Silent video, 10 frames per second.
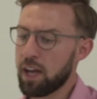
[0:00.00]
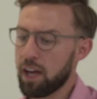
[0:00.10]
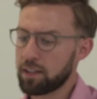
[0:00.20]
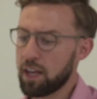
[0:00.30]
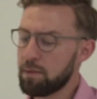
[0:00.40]

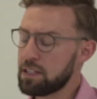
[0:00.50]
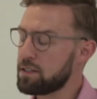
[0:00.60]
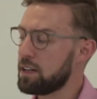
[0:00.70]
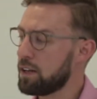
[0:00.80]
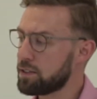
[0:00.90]
come
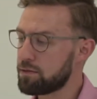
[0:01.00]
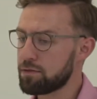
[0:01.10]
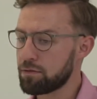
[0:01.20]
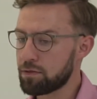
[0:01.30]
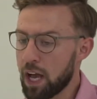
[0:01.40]
into the last
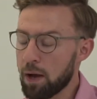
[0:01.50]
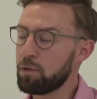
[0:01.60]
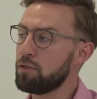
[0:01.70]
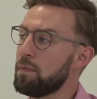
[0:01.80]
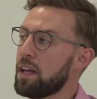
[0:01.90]
sort of
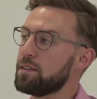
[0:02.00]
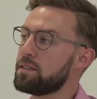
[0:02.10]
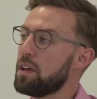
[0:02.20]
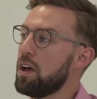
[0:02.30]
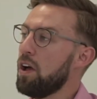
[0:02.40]
couple of
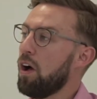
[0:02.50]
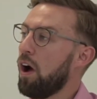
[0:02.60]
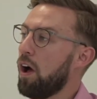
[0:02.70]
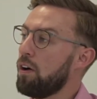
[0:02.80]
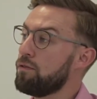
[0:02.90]
months
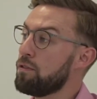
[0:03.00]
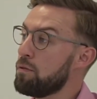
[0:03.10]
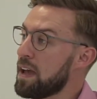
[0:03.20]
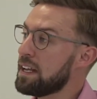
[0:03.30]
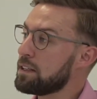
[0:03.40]
of the
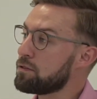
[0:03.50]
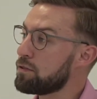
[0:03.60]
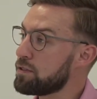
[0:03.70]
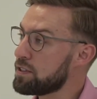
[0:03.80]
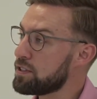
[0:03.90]
remaining
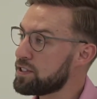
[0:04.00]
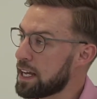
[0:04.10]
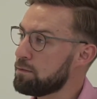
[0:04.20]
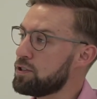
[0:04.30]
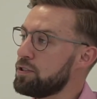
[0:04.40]
sort of
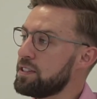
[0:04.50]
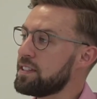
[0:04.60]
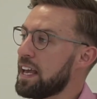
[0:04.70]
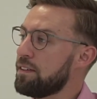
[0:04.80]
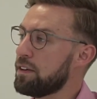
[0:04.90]
stamp duty
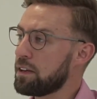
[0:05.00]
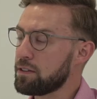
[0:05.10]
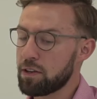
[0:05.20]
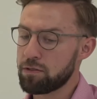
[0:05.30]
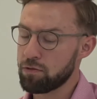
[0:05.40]

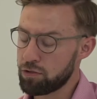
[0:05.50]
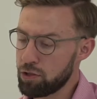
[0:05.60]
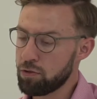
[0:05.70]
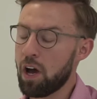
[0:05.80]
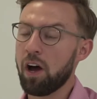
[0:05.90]
savings, those sort of
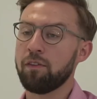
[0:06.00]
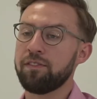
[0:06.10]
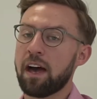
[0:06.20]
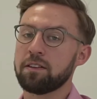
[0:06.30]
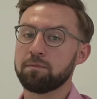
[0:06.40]

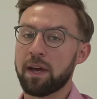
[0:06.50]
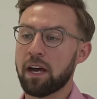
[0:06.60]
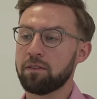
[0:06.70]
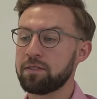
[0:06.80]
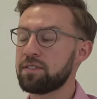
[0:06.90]

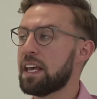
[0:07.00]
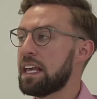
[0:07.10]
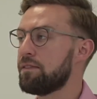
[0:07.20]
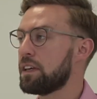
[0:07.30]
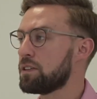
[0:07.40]
£2,500
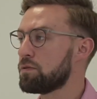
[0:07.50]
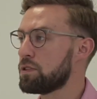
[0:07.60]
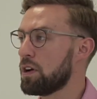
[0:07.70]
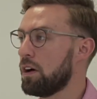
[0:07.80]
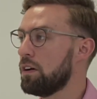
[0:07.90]
savings,
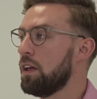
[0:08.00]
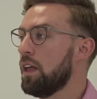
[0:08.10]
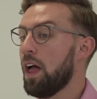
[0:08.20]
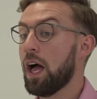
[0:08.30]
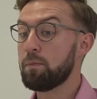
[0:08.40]
which are
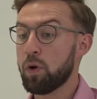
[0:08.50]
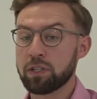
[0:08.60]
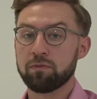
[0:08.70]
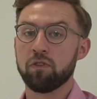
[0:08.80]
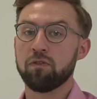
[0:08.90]

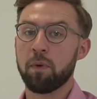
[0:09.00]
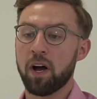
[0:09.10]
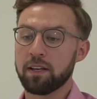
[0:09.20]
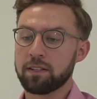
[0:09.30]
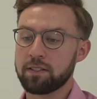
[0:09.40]
possible for
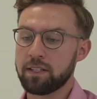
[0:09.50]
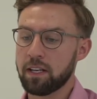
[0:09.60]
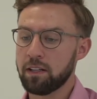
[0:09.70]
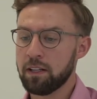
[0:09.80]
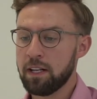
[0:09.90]
buyers
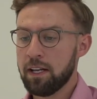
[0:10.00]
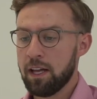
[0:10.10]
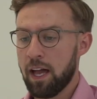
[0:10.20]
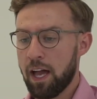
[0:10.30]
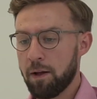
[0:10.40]
still.
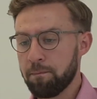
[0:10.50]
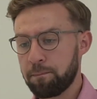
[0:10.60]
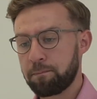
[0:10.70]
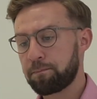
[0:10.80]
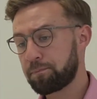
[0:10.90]

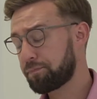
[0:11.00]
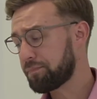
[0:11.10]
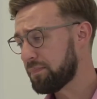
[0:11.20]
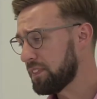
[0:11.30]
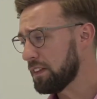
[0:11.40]

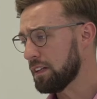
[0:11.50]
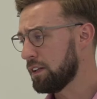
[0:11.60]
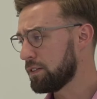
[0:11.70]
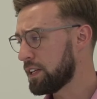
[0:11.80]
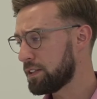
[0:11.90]

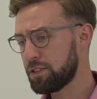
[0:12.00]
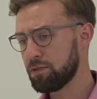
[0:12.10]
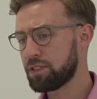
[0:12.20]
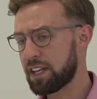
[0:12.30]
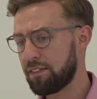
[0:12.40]
Like I said,
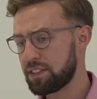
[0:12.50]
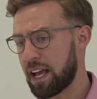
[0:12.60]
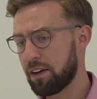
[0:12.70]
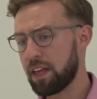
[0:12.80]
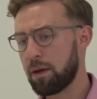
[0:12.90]
still savings
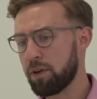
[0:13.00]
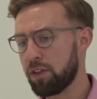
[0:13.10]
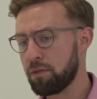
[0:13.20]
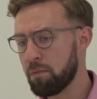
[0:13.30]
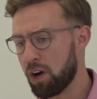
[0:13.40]
out there,
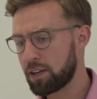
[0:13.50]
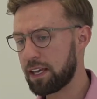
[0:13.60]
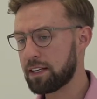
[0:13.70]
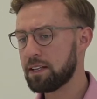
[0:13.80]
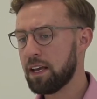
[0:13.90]
but the
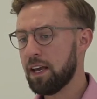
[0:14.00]
market